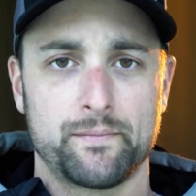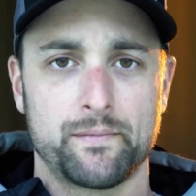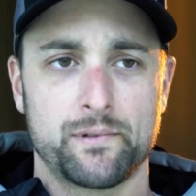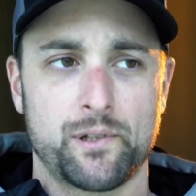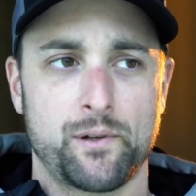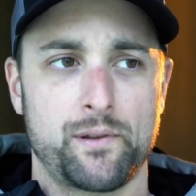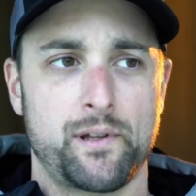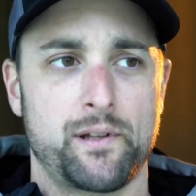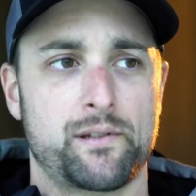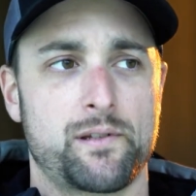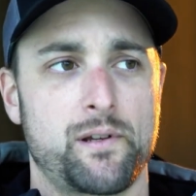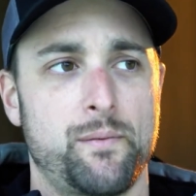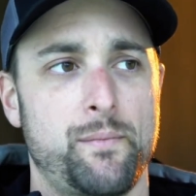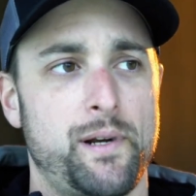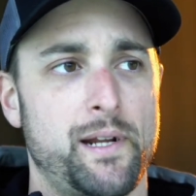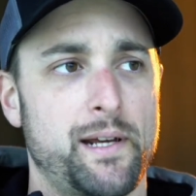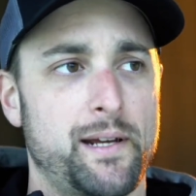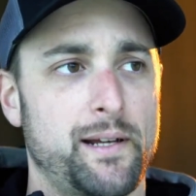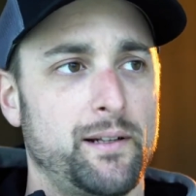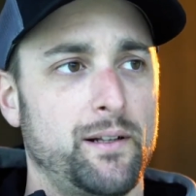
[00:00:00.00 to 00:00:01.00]
so that
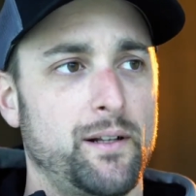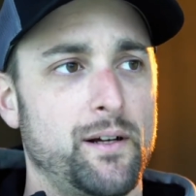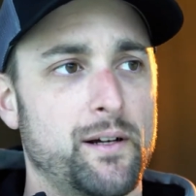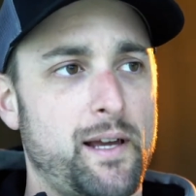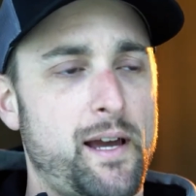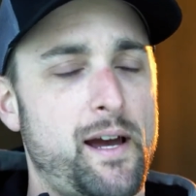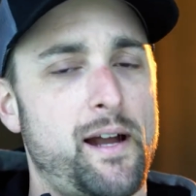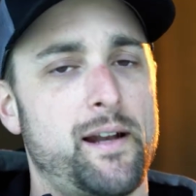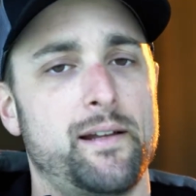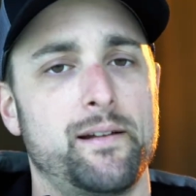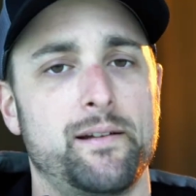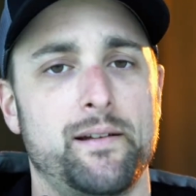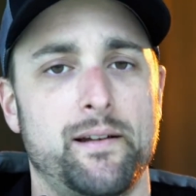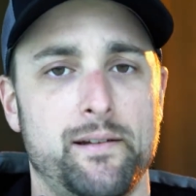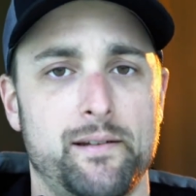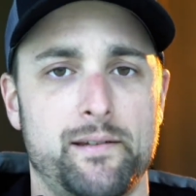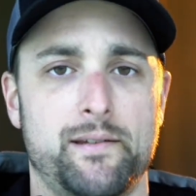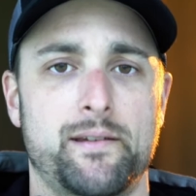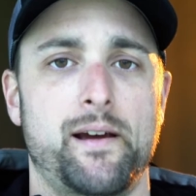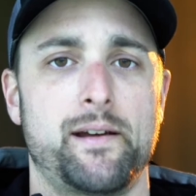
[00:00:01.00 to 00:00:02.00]
somebody can look at it
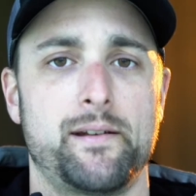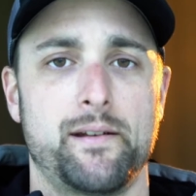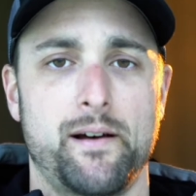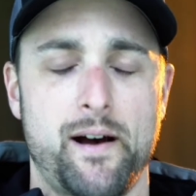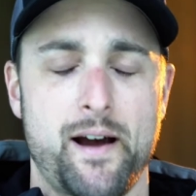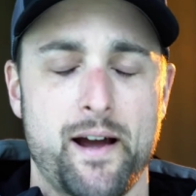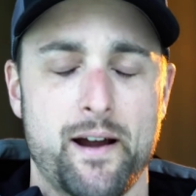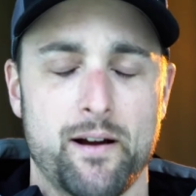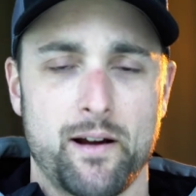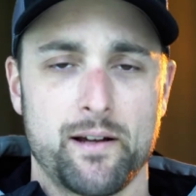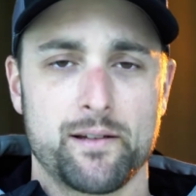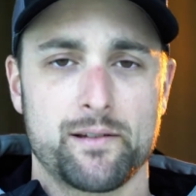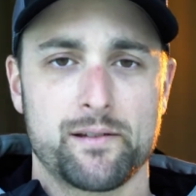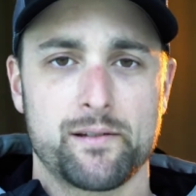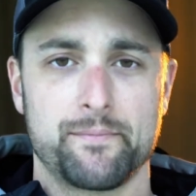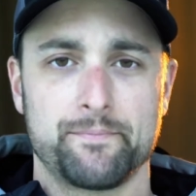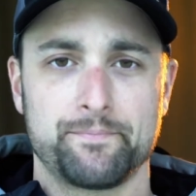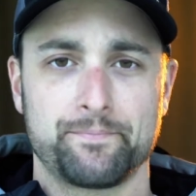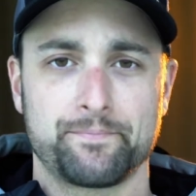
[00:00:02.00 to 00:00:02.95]
and decide to hire us?